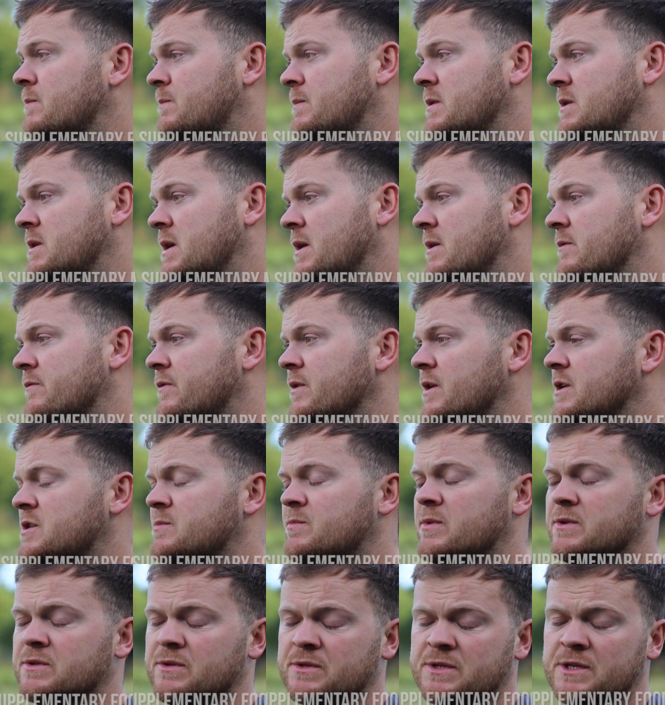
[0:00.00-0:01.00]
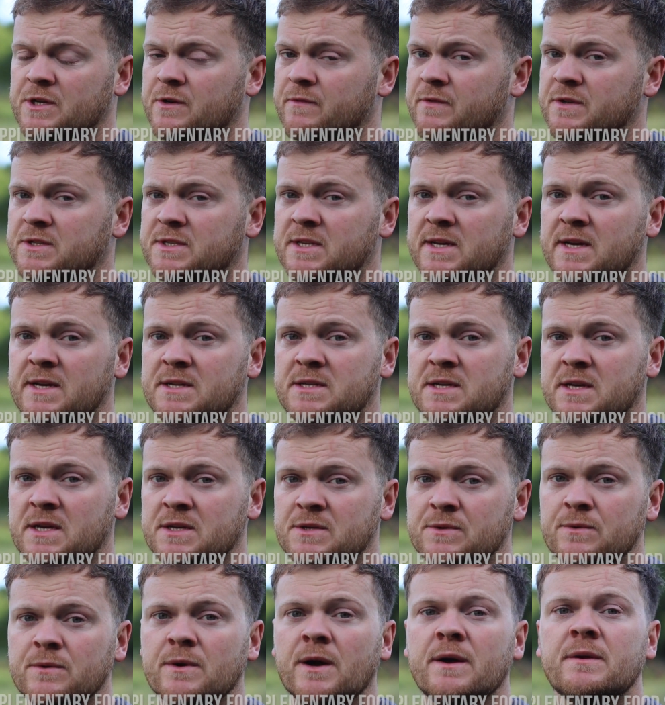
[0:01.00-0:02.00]
invertebrates or silvers that eat it.
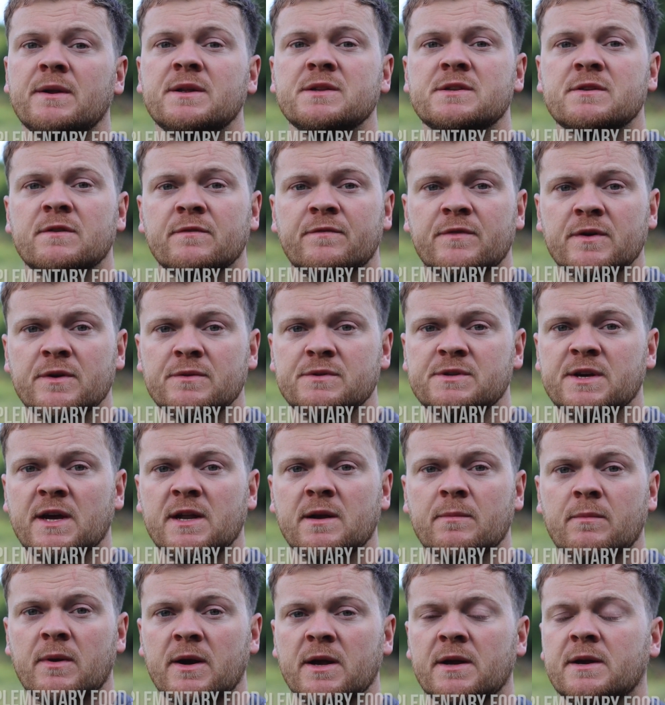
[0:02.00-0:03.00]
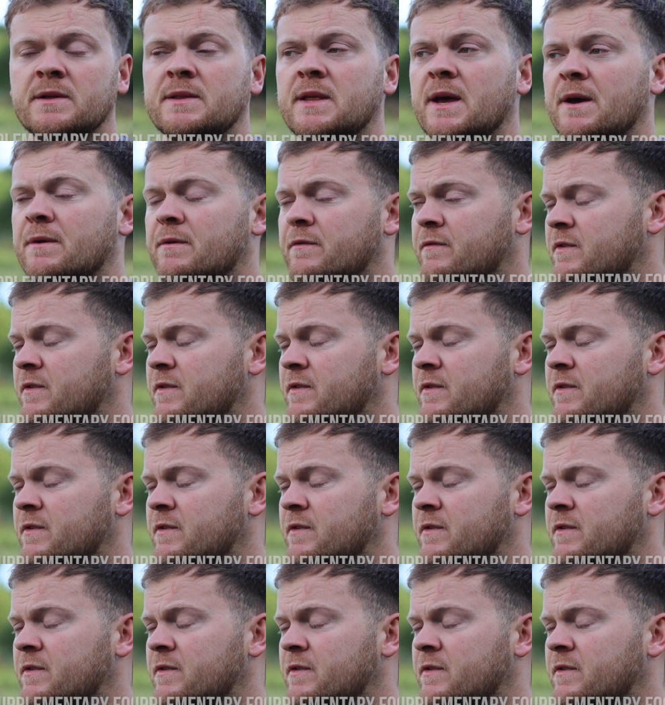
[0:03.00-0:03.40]
It's all going into the food chain and breaking down